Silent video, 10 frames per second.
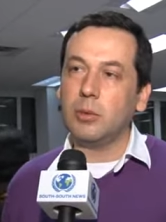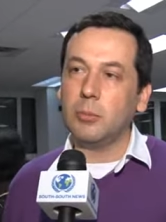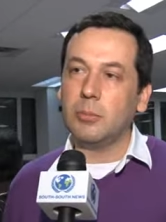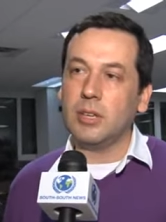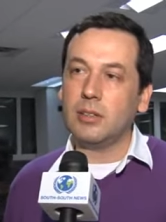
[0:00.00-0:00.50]
will
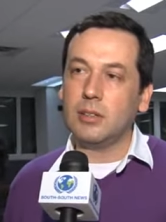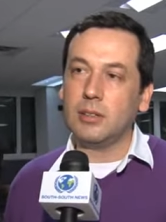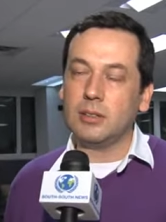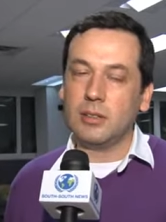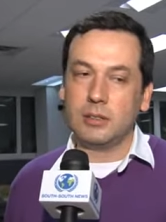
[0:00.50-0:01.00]
be the,
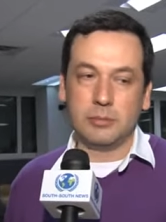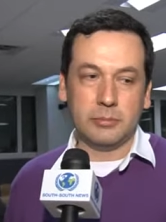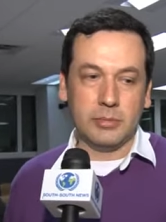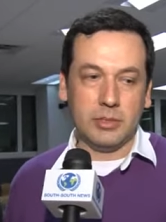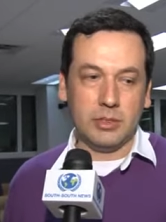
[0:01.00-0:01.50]
the
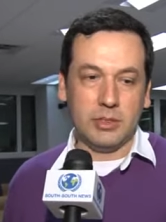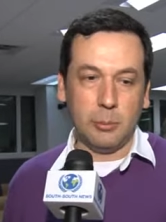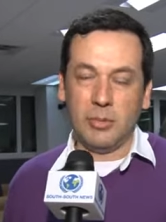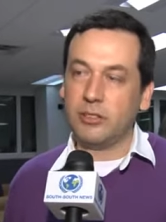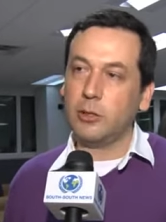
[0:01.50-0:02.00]
the
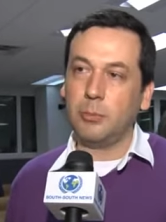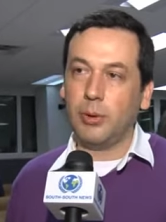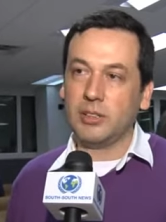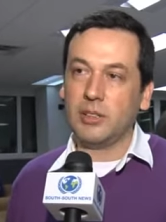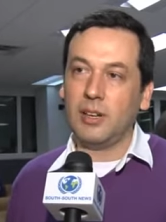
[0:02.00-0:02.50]
most
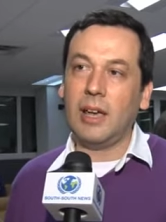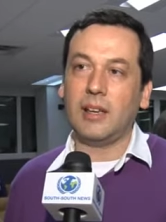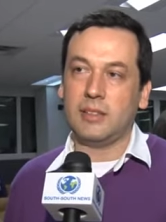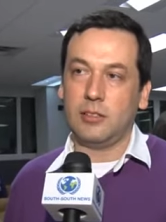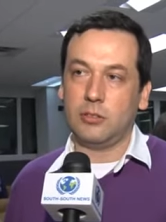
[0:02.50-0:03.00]
important
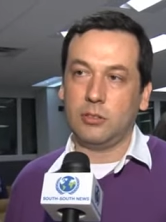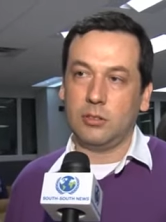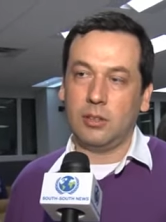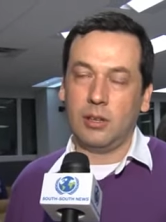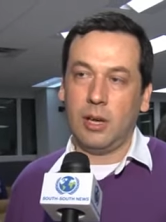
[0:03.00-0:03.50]
legacy
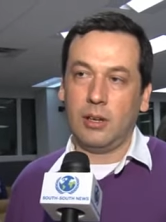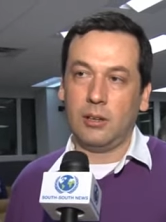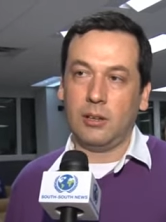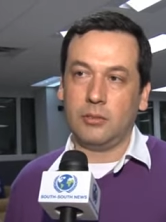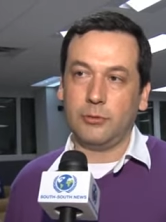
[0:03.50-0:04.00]
to, uh,
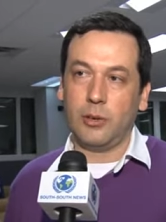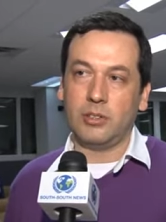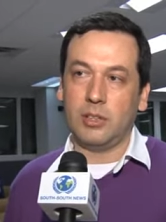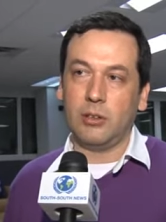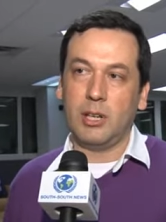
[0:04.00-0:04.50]
uh, from
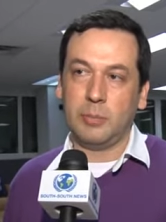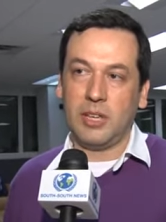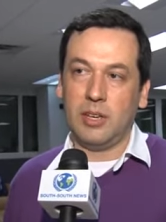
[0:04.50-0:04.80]
the Olympic